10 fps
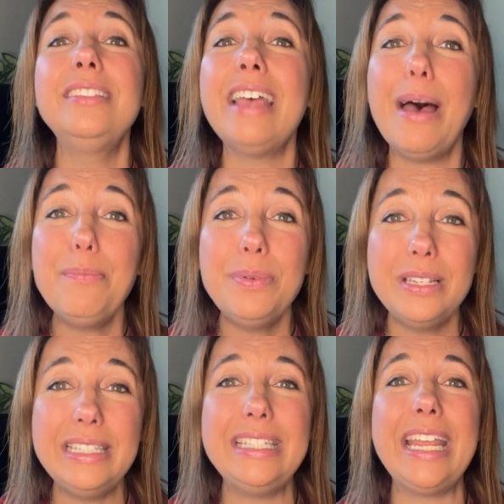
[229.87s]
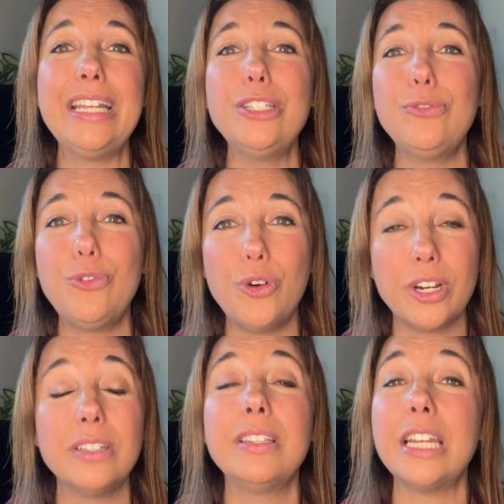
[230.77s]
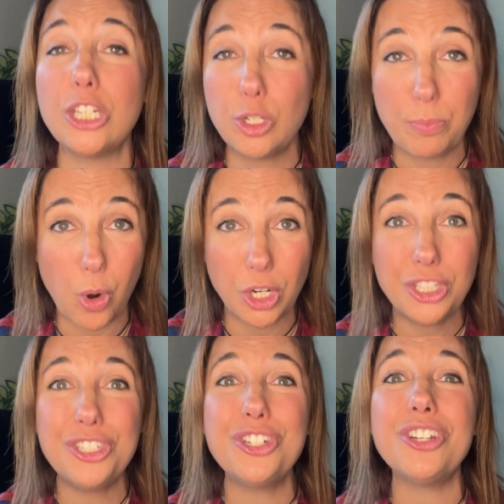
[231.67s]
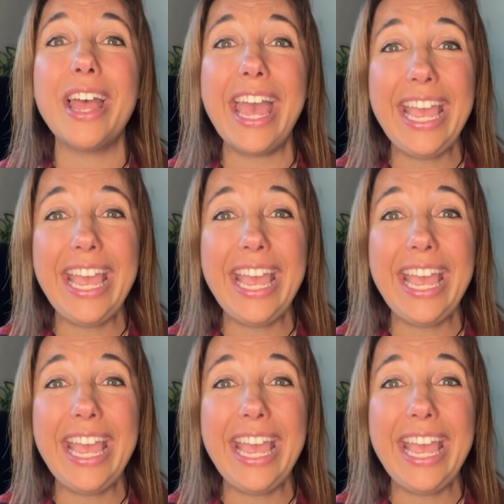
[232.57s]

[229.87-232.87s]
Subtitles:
TAP stands for Transportes